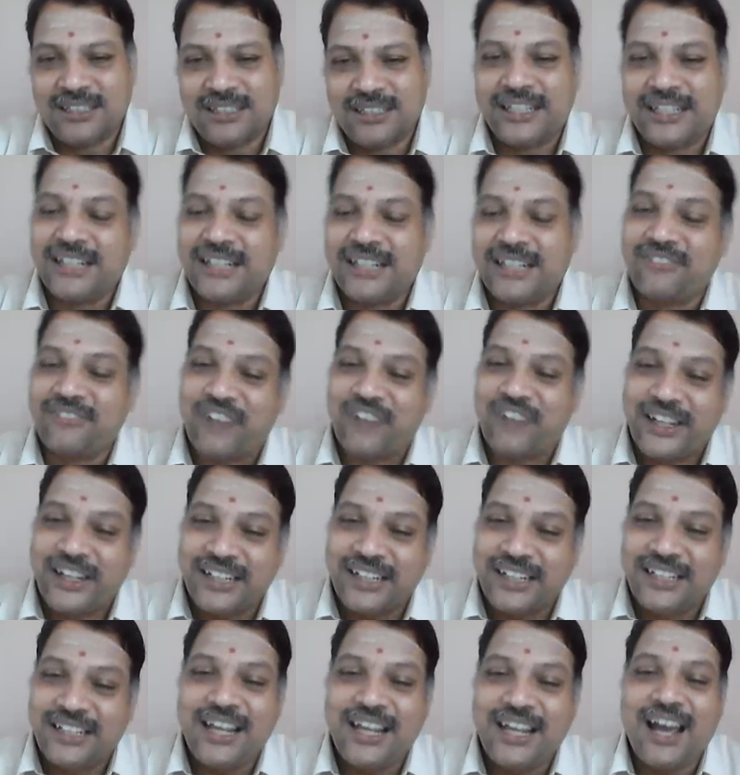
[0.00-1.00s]
Then
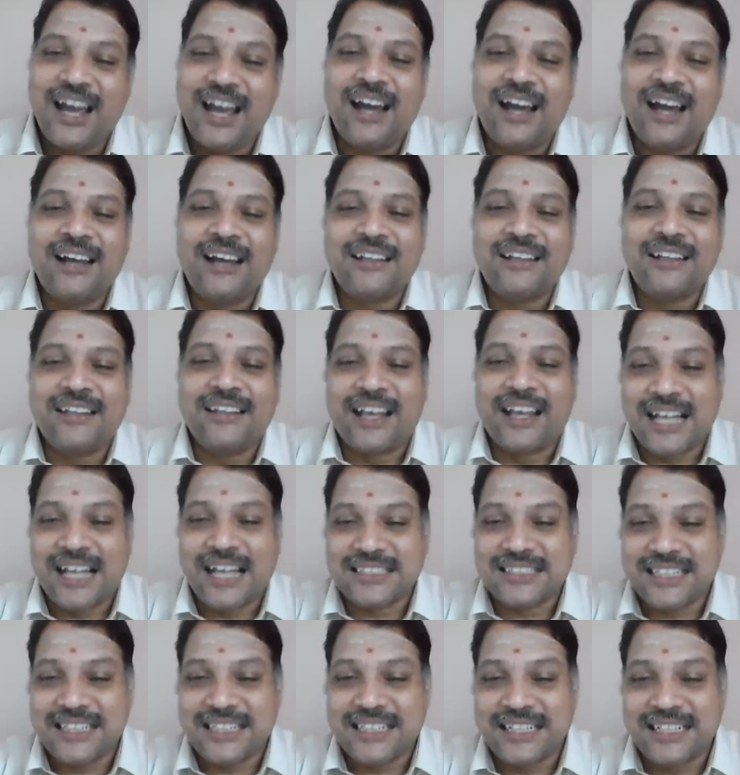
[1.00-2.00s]
finally, they are
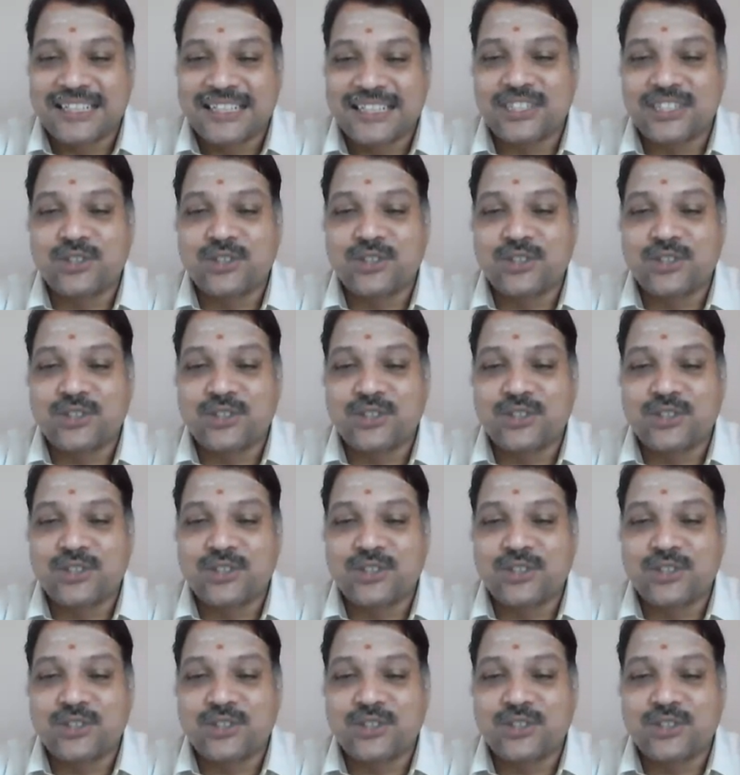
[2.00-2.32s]
asking us